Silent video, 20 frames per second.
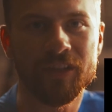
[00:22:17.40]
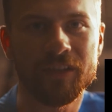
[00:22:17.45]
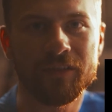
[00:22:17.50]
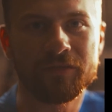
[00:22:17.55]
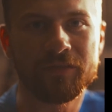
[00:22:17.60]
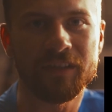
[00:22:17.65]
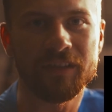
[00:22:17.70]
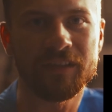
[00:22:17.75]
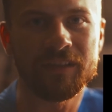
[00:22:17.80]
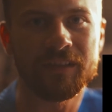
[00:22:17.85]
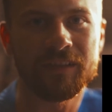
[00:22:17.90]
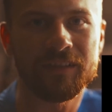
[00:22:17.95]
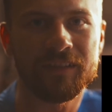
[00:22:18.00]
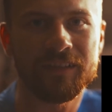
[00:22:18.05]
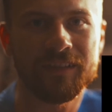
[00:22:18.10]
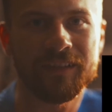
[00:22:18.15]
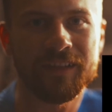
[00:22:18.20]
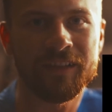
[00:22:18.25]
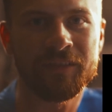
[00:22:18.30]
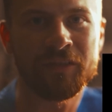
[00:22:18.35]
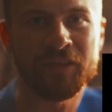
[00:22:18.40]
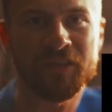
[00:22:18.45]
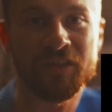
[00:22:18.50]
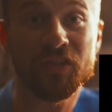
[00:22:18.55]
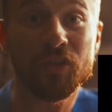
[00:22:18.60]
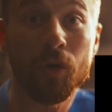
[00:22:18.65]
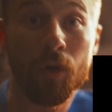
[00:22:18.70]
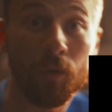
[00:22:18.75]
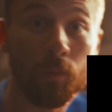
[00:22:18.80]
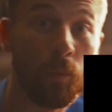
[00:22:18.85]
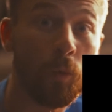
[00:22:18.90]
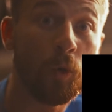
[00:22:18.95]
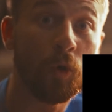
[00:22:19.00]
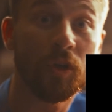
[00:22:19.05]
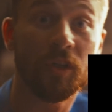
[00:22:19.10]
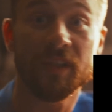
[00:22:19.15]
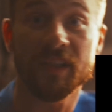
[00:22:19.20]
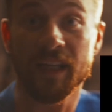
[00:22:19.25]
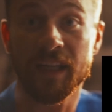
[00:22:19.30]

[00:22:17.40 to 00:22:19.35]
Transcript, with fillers: of a, of a Star Wars,